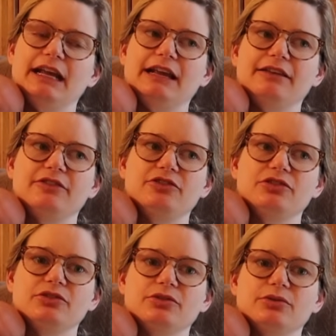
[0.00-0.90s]
is
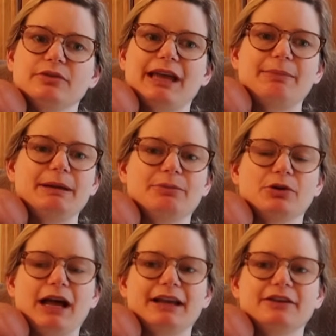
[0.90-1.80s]
to get people
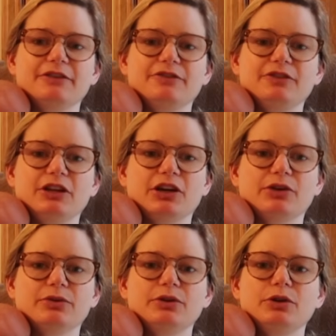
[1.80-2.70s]
kind of, you know,